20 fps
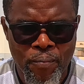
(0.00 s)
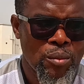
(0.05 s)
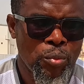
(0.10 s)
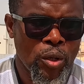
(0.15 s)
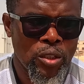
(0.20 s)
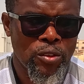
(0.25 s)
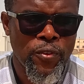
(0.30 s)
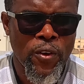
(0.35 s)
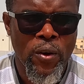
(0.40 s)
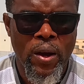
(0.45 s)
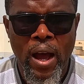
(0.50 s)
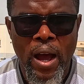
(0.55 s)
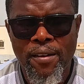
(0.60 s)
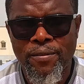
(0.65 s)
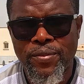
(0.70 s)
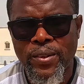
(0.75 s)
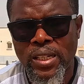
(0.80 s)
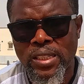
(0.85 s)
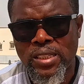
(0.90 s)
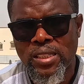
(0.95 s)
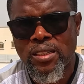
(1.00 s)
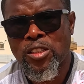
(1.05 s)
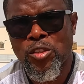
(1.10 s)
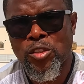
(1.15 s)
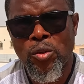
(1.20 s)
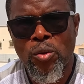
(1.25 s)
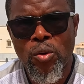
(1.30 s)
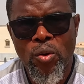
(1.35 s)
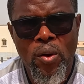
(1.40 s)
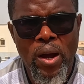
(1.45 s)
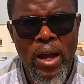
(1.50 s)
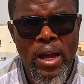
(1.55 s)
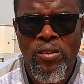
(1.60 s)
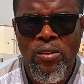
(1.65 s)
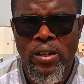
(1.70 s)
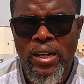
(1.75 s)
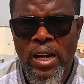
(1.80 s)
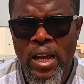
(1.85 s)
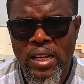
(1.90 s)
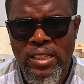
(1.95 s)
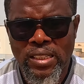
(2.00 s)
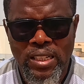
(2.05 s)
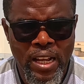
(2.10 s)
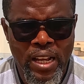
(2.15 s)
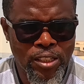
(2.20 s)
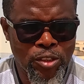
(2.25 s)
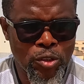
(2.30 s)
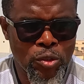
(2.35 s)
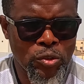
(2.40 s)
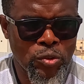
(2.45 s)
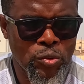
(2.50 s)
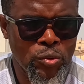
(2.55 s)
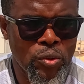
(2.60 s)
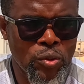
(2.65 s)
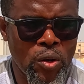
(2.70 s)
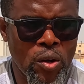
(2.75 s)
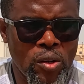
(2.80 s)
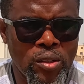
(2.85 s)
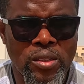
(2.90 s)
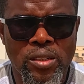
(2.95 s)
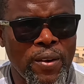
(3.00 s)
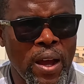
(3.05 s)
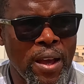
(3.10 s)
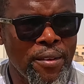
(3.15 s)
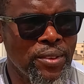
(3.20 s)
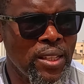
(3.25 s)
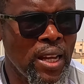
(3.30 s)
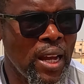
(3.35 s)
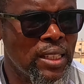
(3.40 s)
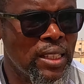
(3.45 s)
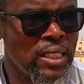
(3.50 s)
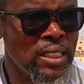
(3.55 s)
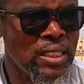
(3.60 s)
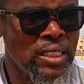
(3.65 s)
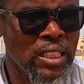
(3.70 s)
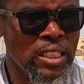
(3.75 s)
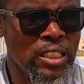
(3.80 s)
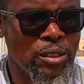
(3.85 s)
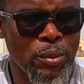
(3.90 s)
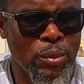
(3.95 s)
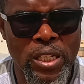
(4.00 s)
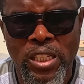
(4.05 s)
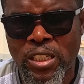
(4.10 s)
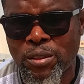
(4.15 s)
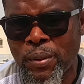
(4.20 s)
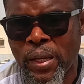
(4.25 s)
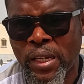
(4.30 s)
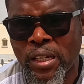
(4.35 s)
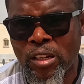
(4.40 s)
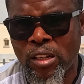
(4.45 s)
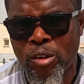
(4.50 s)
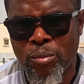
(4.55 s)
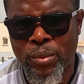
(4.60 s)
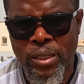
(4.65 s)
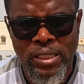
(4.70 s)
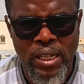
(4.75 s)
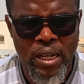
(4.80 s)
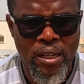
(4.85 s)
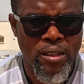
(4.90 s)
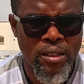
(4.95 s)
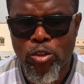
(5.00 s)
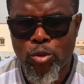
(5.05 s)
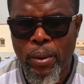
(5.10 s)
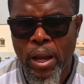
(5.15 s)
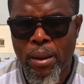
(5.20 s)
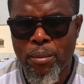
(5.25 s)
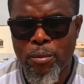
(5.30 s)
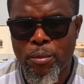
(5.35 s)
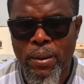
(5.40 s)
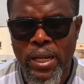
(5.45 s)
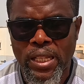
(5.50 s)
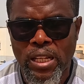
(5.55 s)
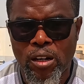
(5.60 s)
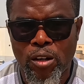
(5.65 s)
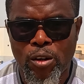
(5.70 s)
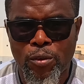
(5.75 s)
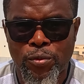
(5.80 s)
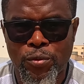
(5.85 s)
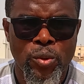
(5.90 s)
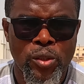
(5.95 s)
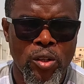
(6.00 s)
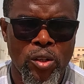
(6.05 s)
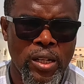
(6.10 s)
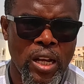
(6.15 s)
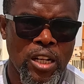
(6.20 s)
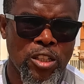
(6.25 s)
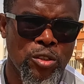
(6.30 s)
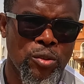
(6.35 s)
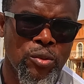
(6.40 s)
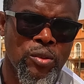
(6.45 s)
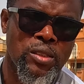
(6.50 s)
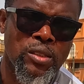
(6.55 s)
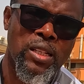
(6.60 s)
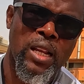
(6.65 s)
But for average, slower runners like those who run 5:30, 6 minutes per kilometer, you might be better off with other shoes